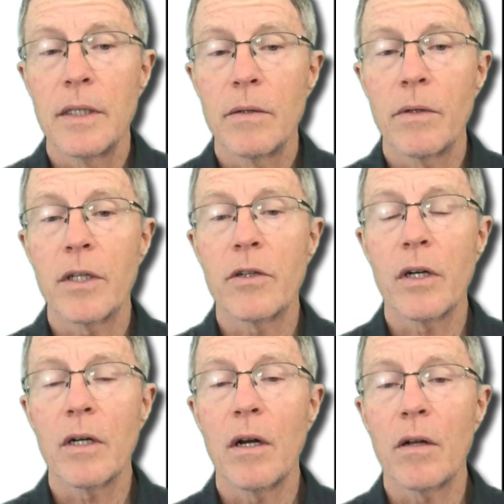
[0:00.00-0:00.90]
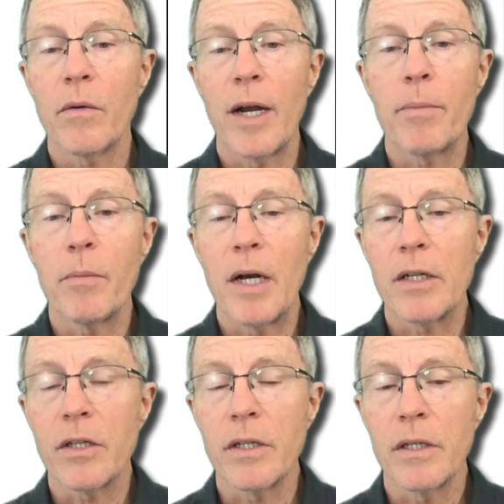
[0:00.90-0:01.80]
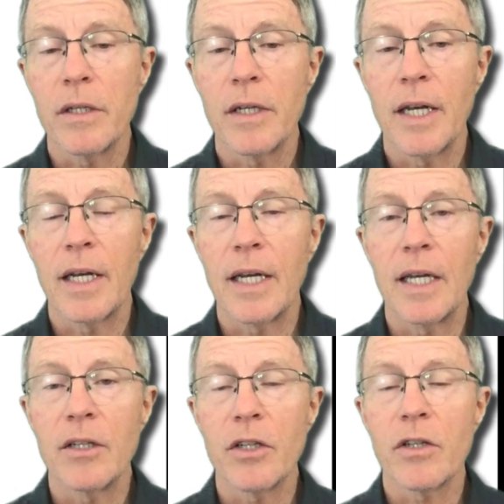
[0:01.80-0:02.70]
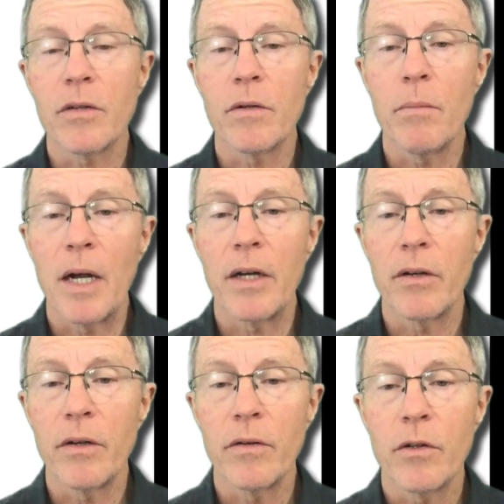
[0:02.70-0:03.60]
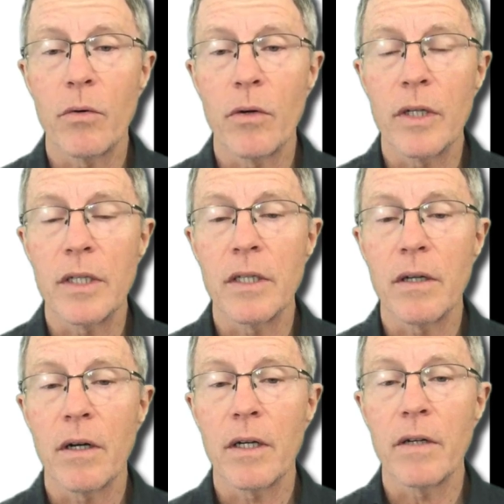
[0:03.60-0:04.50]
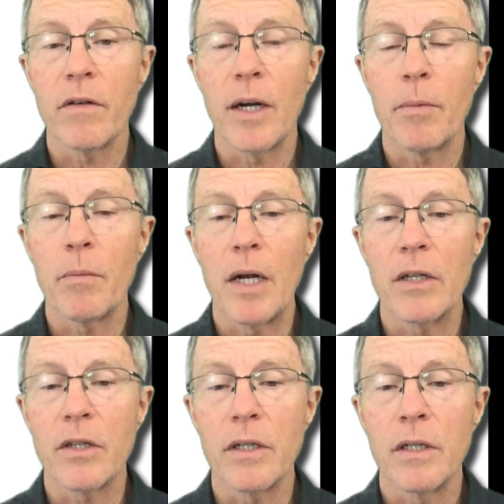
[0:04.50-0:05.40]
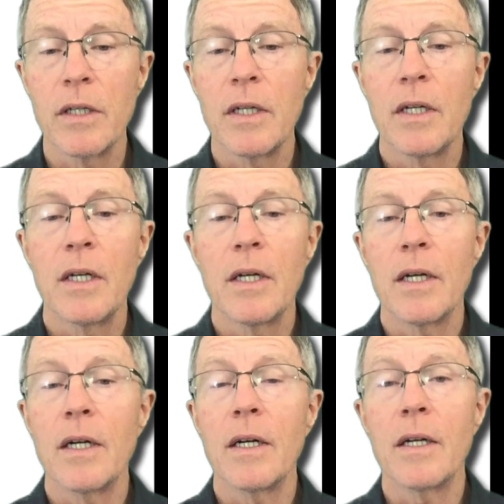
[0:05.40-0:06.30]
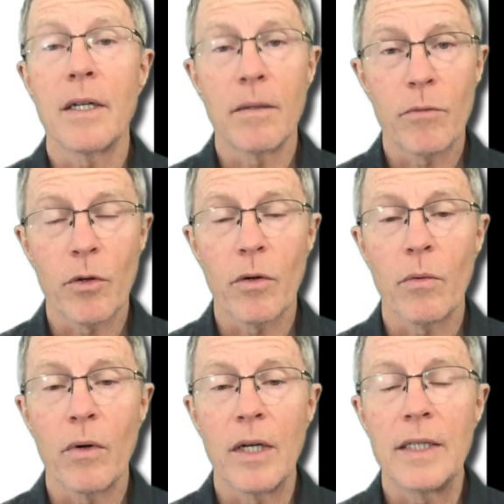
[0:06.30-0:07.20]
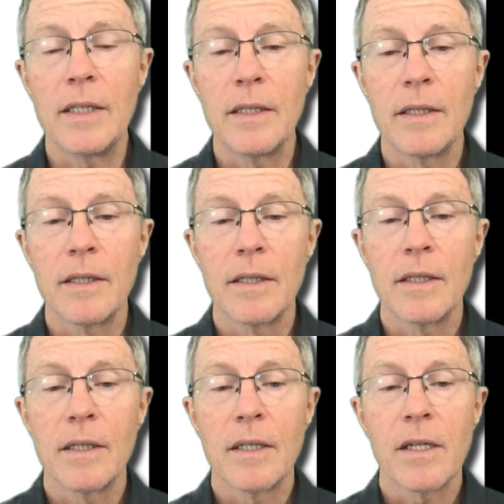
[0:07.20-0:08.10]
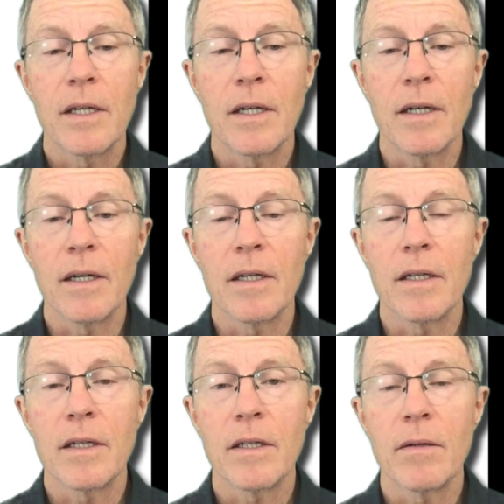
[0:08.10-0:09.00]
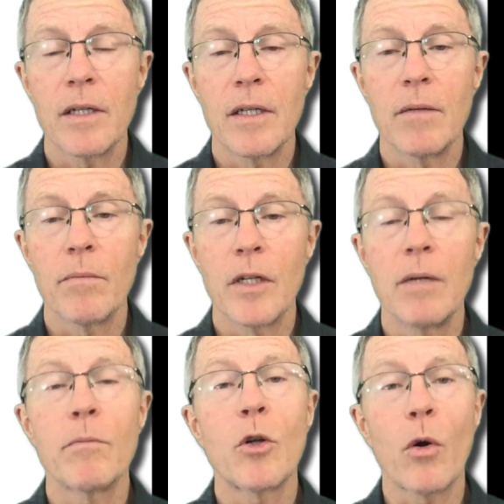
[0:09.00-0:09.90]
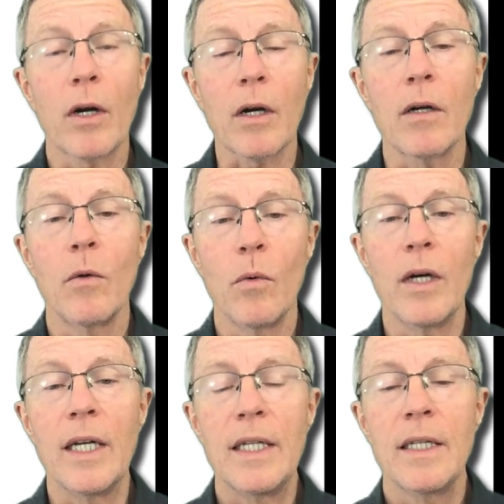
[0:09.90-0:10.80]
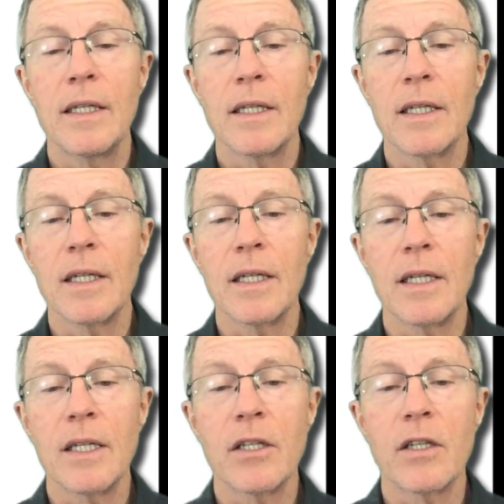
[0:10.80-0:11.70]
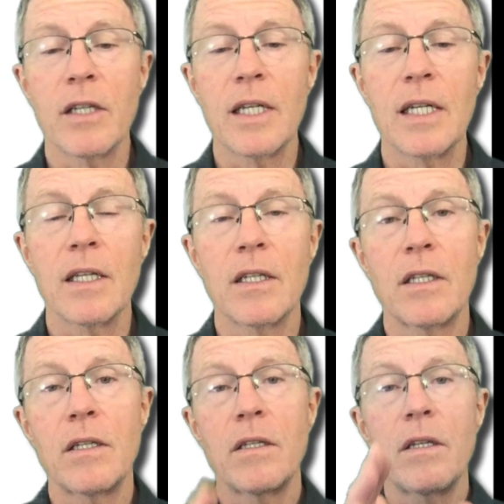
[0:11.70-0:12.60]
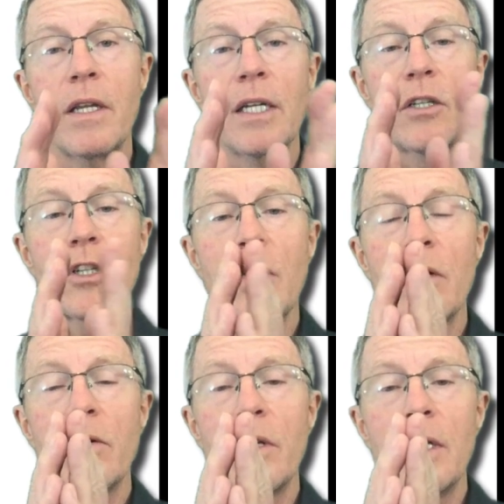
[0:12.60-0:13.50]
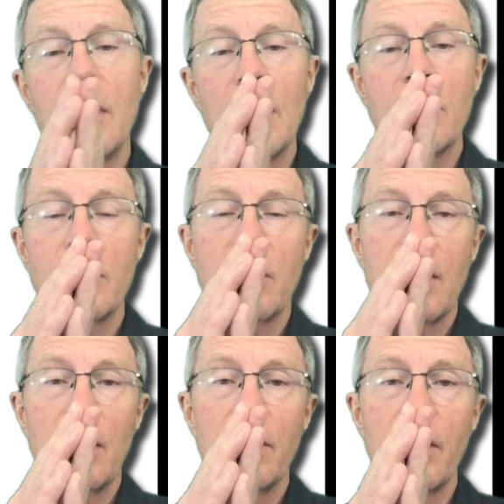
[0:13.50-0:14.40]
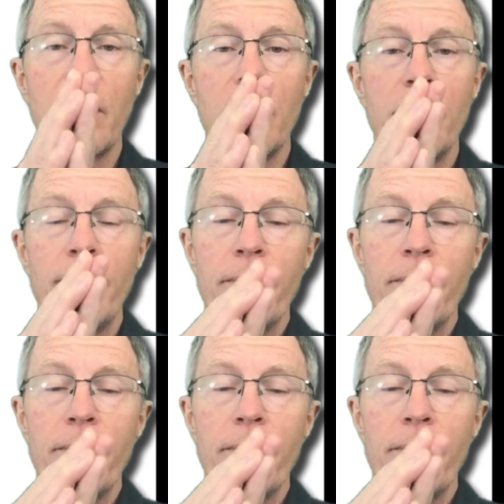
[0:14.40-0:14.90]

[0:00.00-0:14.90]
with a drug called rapamycin. And again, just to remind you, TOR is the target of rapamycin, uh, mTOR one. Uh, mTORC one is the thing that, that, show, that tells the cell to go